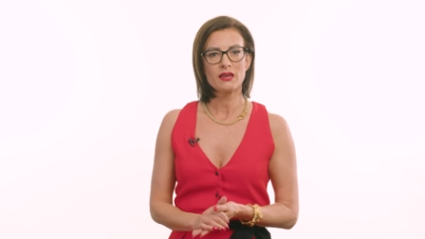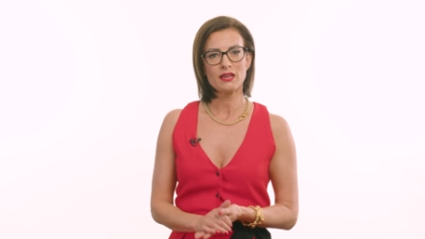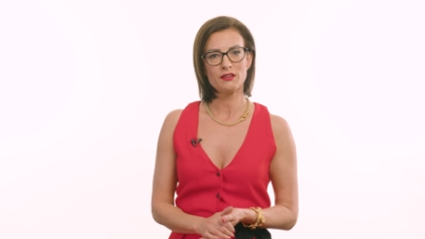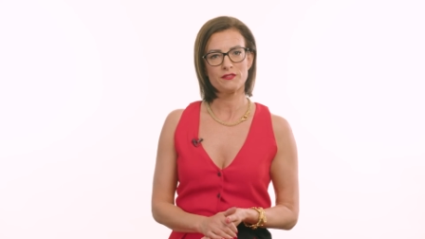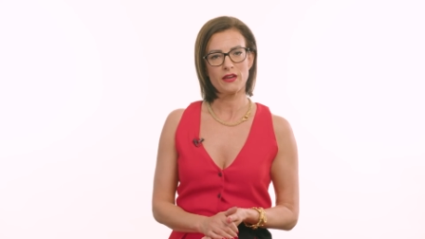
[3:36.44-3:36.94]

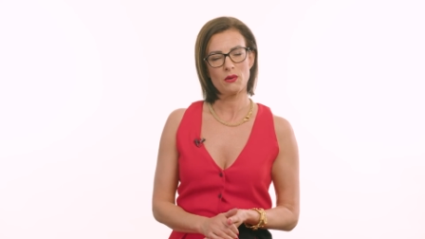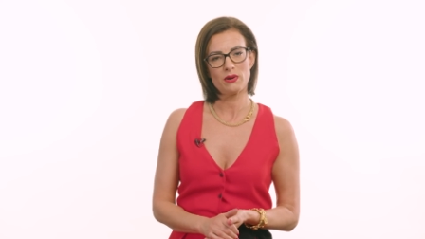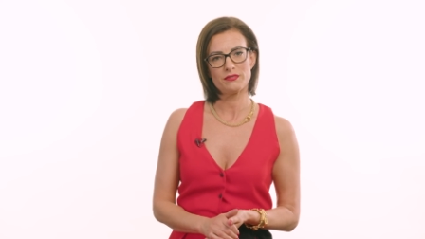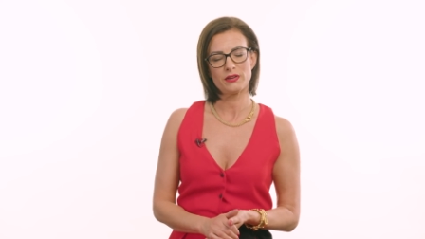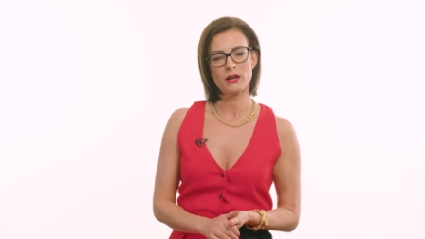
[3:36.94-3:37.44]
If,
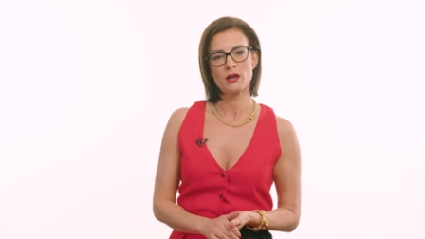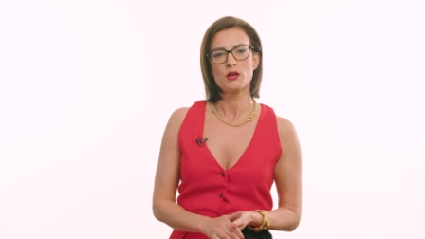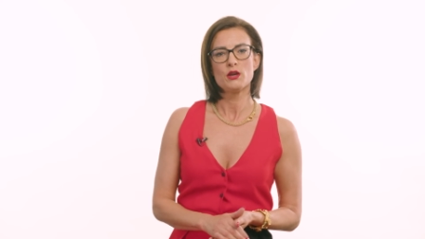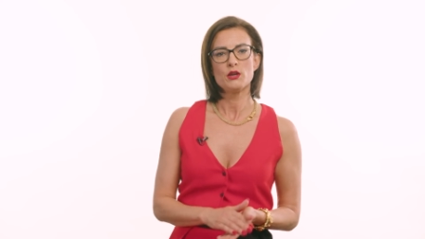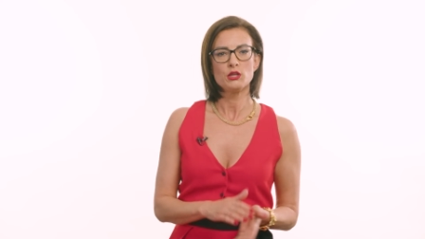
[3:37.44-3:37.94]
however,
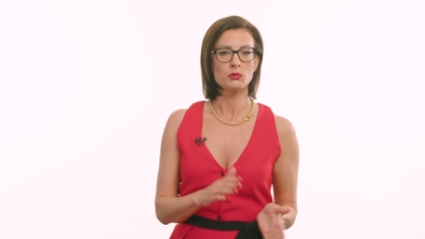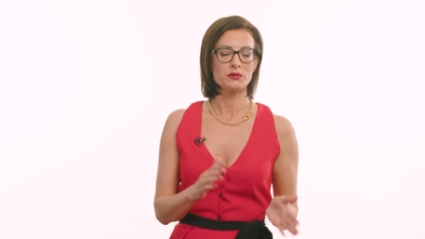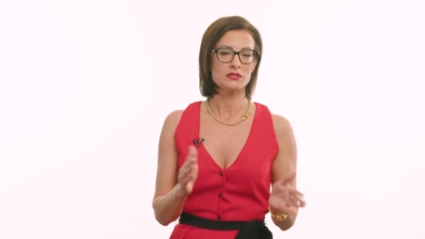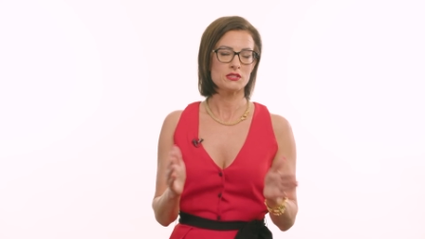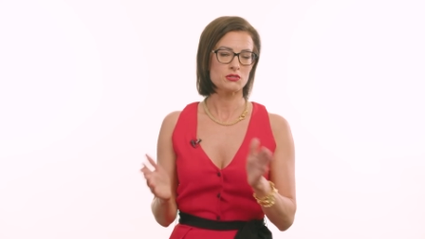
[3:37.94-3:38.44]
you were
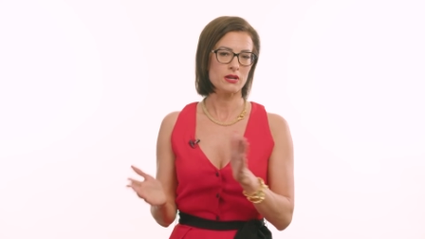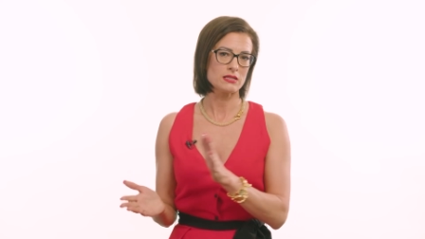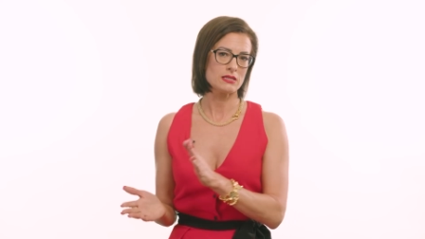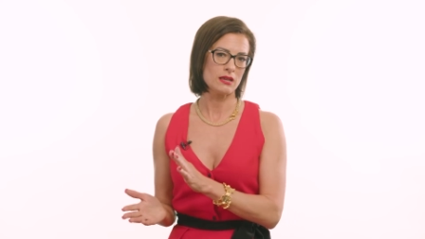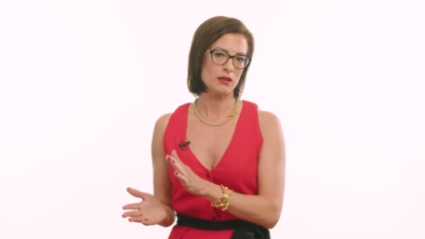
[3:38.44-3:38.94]

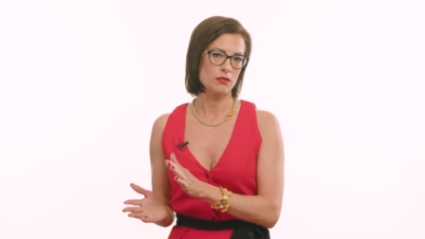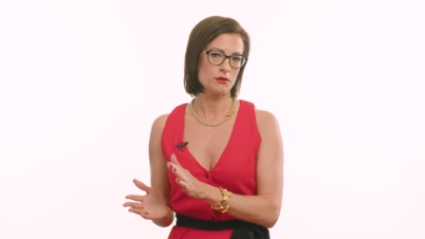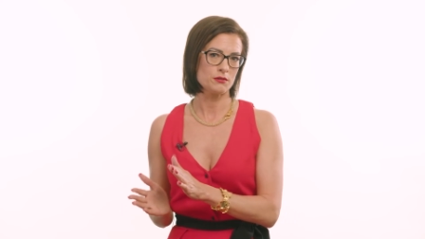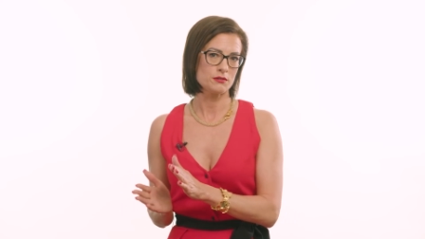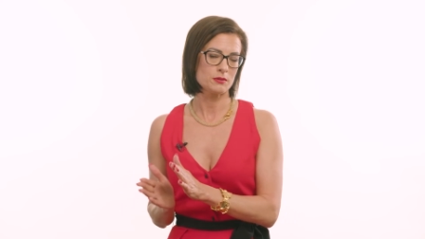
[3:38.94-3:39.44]
instructing
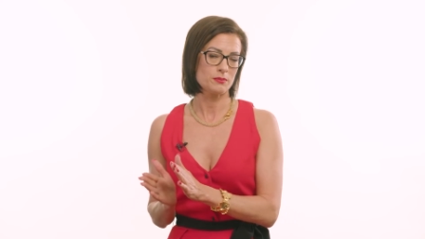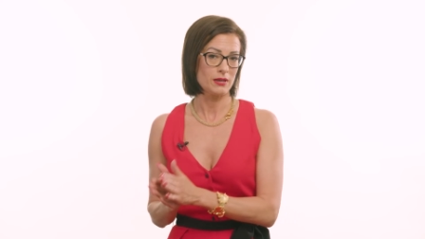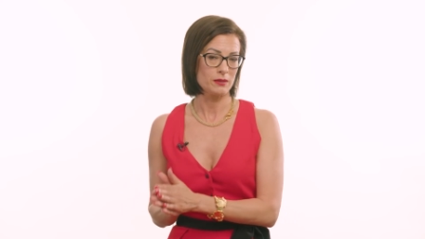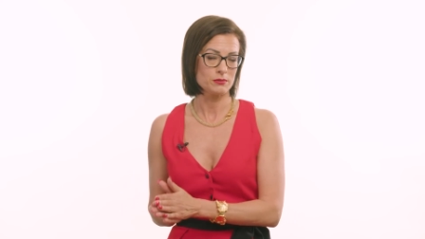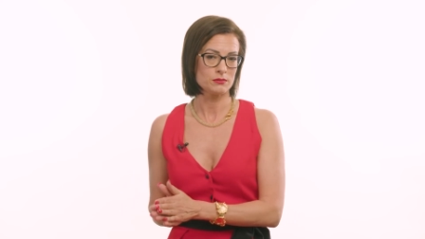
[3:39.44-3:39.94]
those
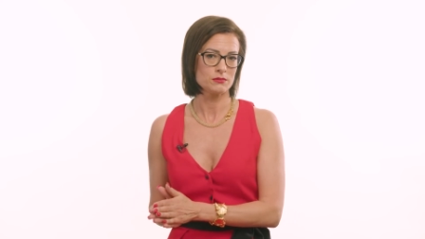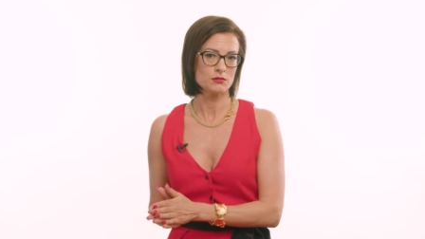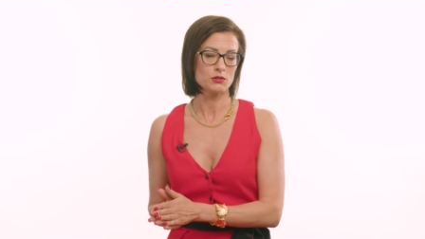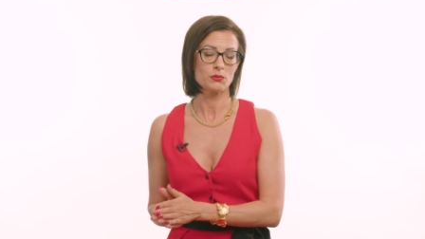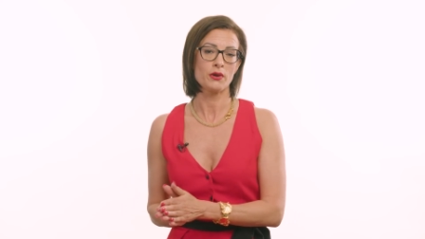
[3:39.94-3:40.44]
people
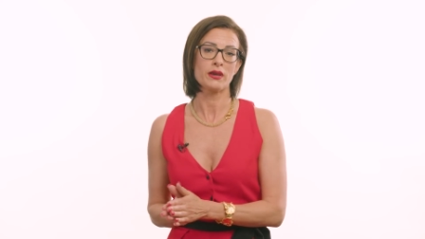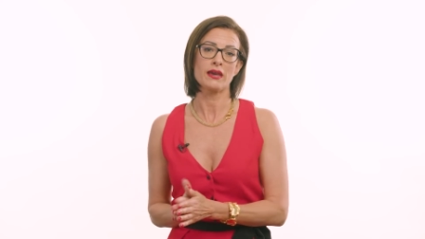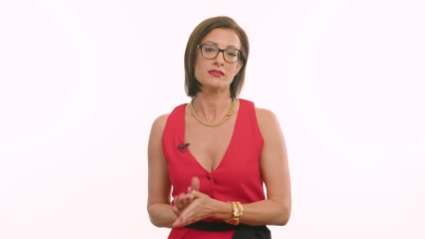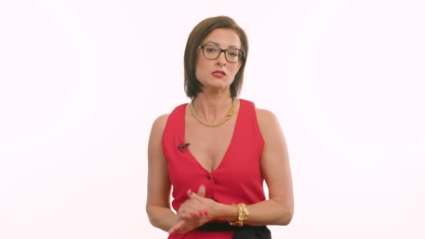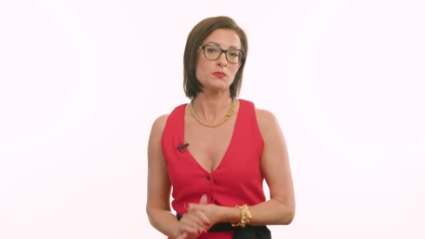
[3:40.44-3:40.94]
to work
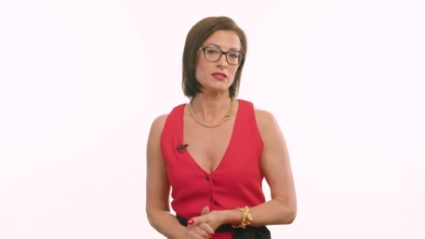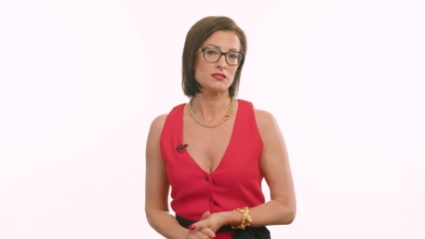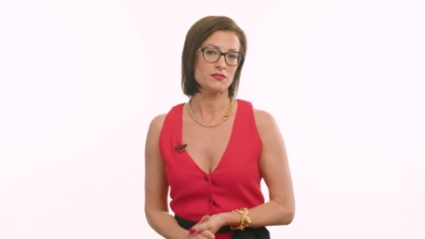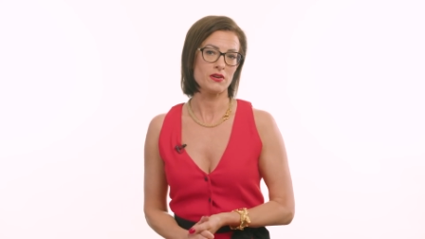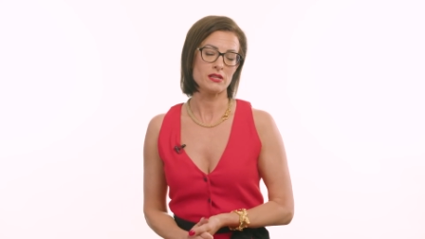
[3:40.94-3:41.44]
at
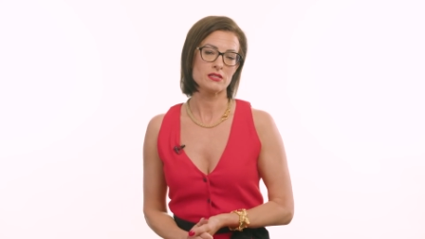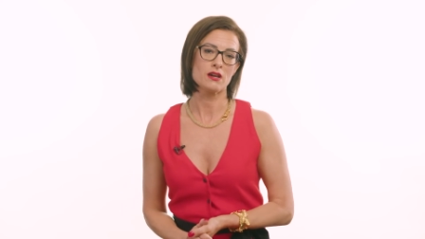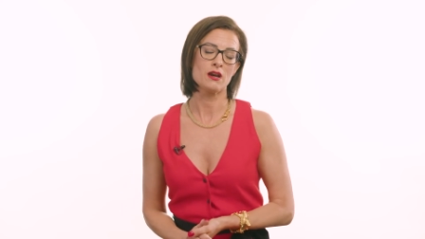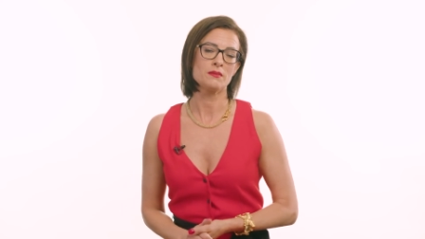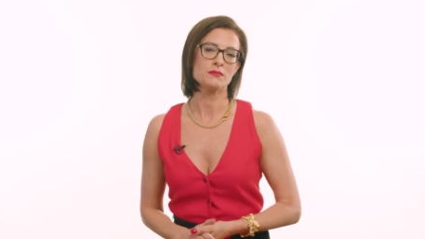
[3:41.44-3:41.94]
specified
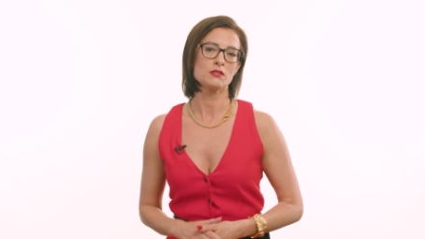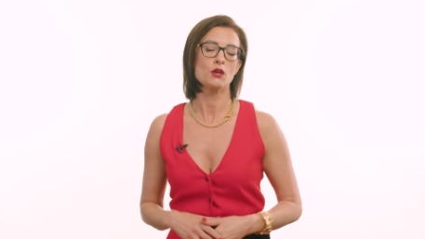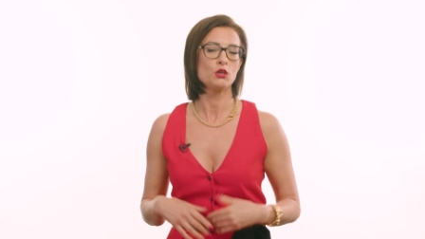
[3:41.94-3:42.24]
times,